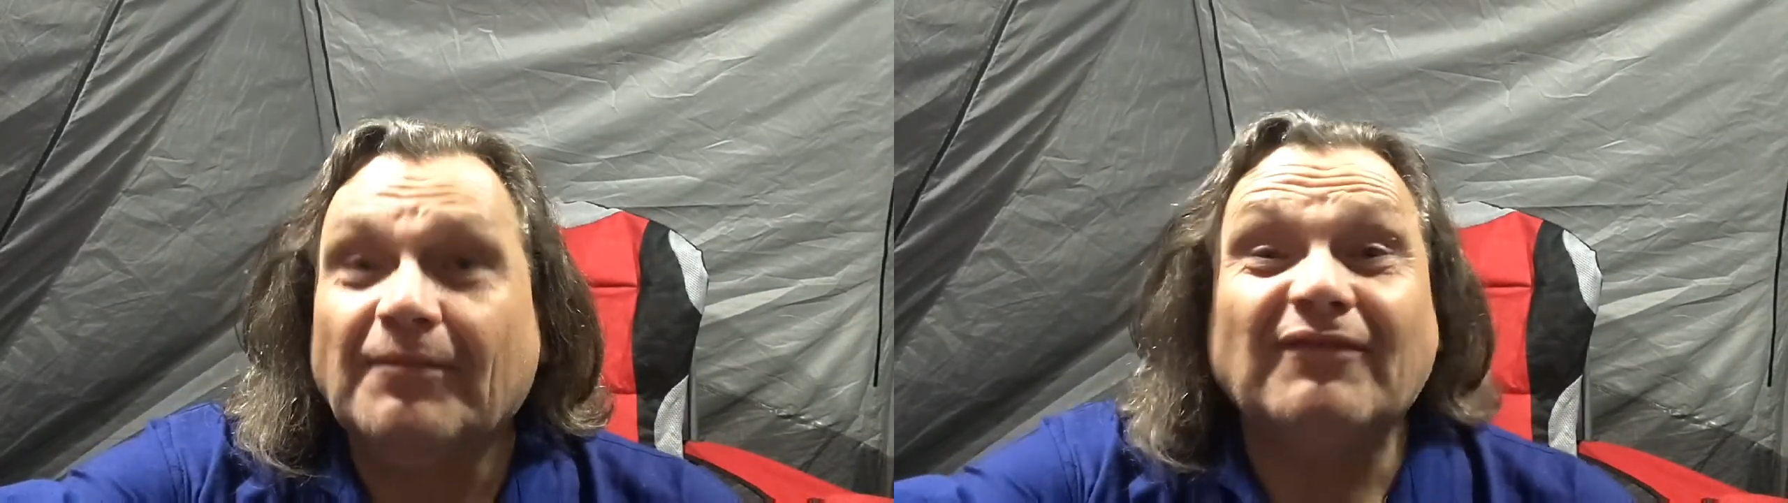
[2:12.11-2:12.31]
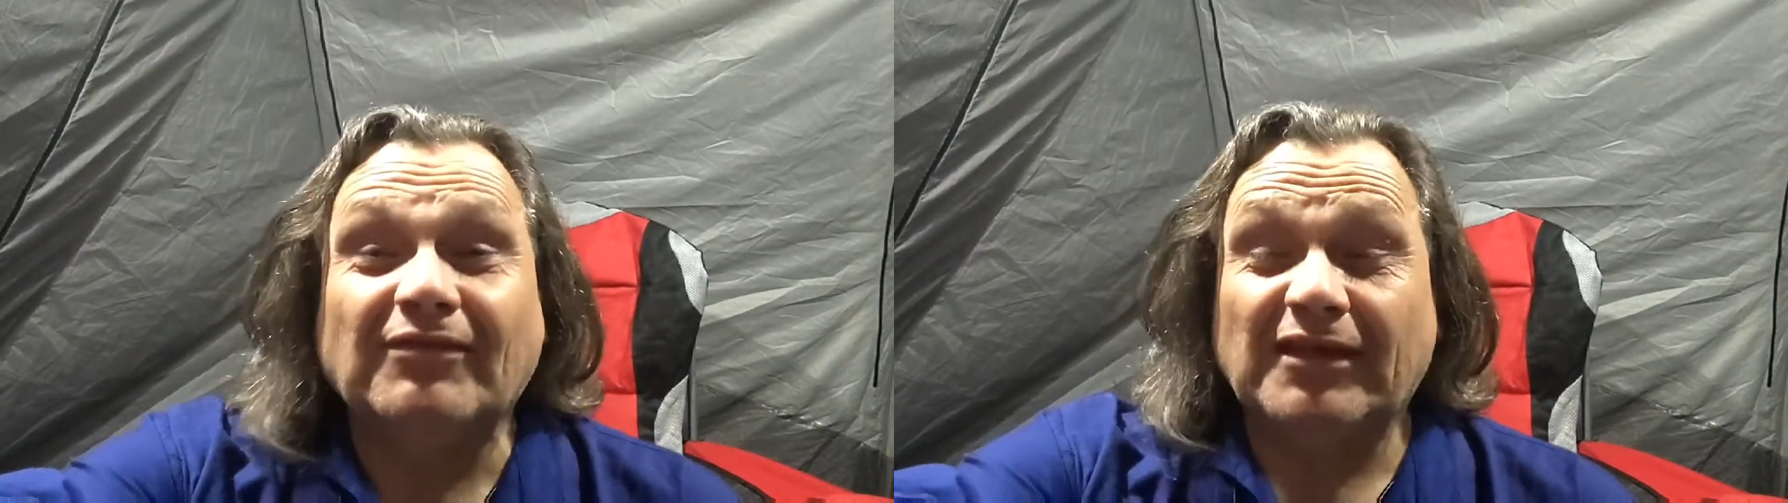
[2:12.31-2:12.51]
I
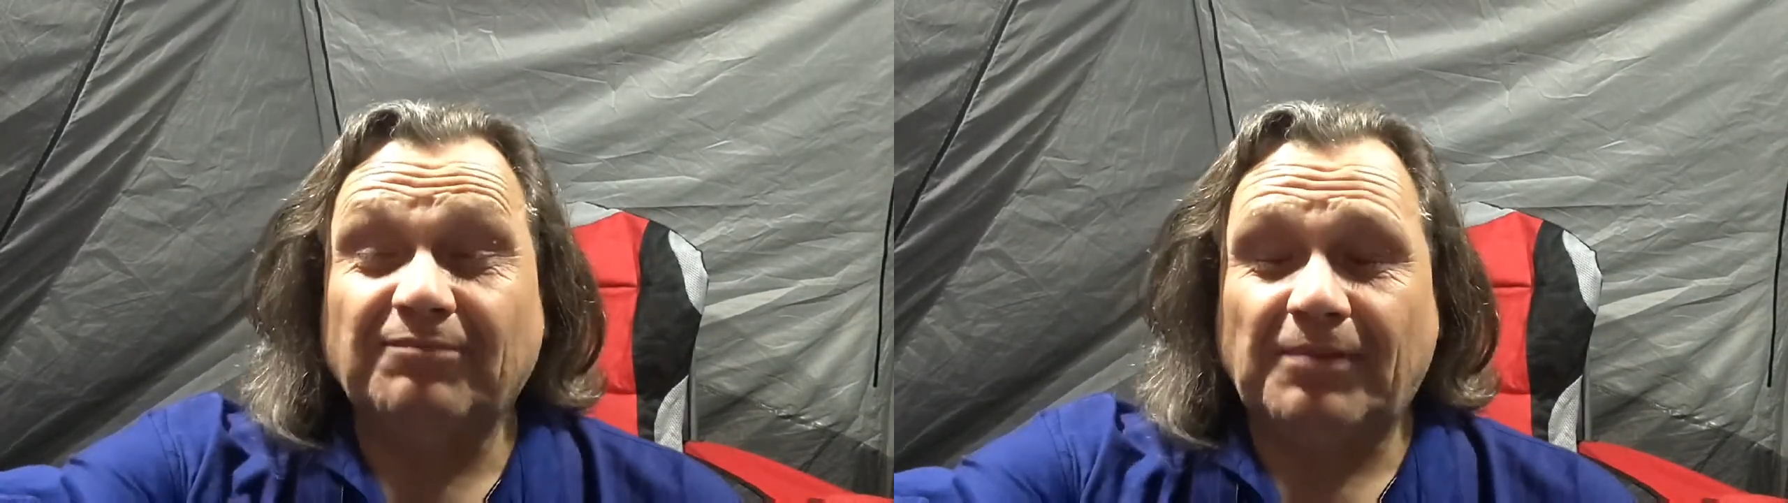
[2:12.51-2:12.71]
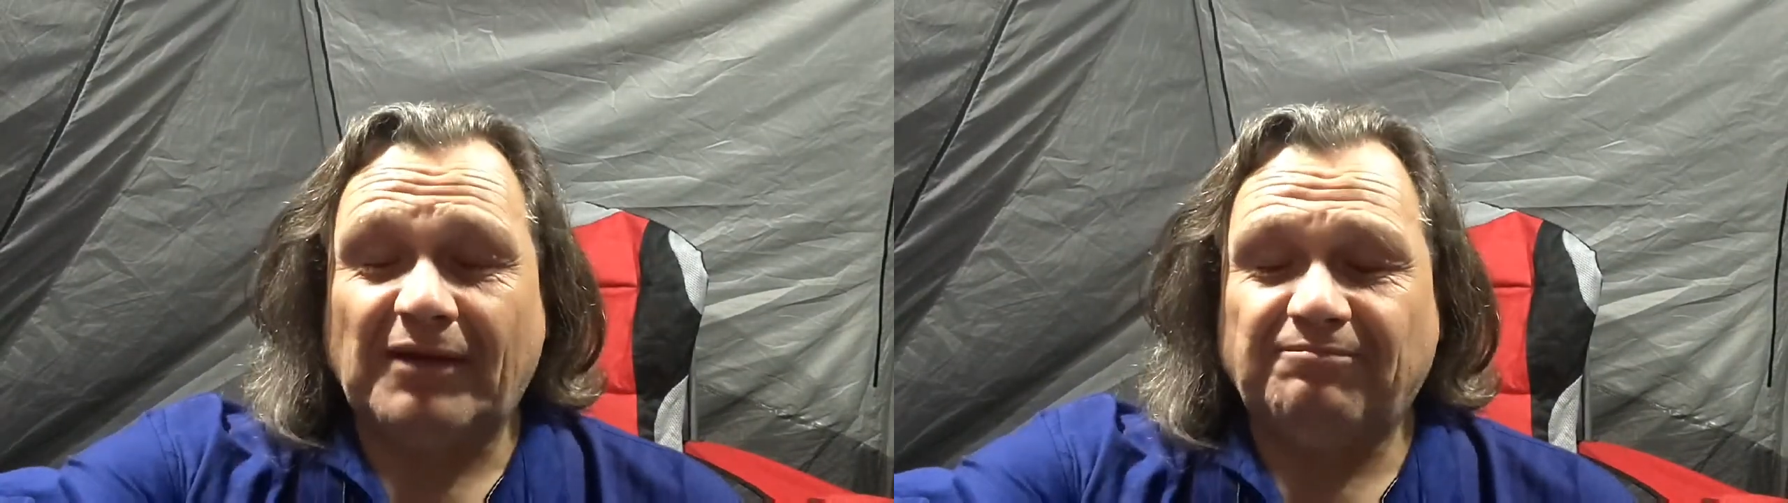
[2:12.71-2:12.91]
mean, in fact,
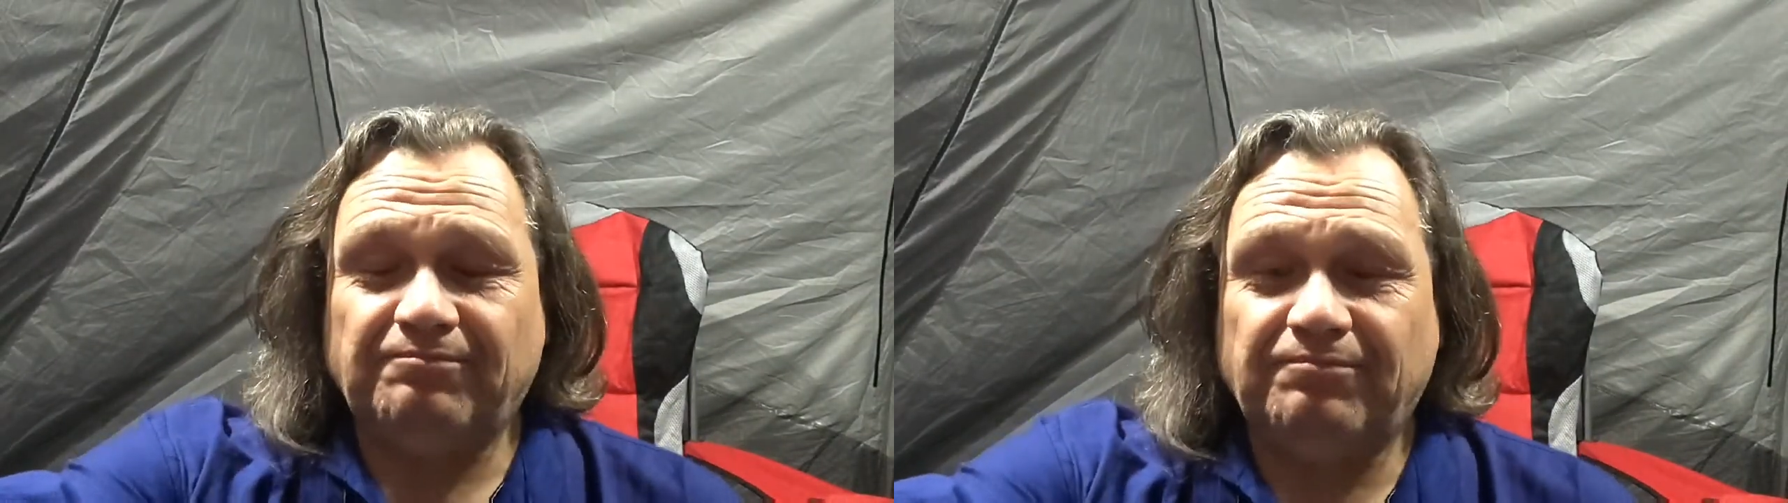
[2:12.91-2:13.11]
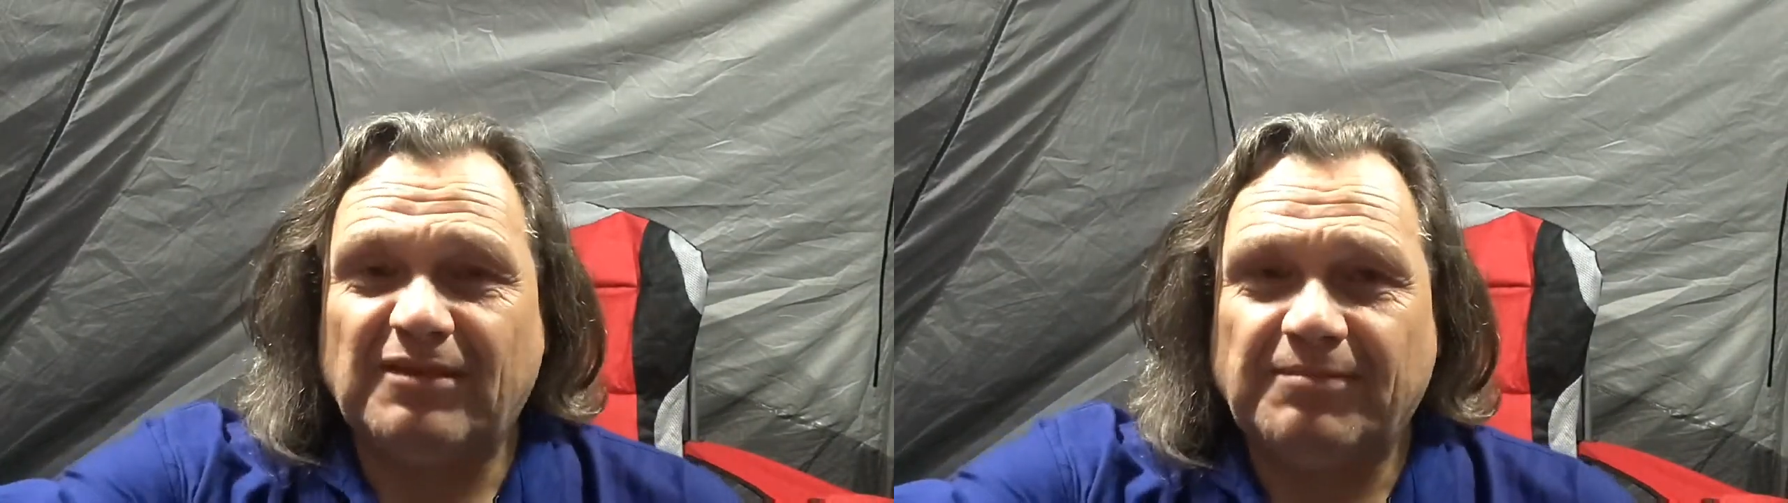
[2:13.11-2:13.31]
it, I, there's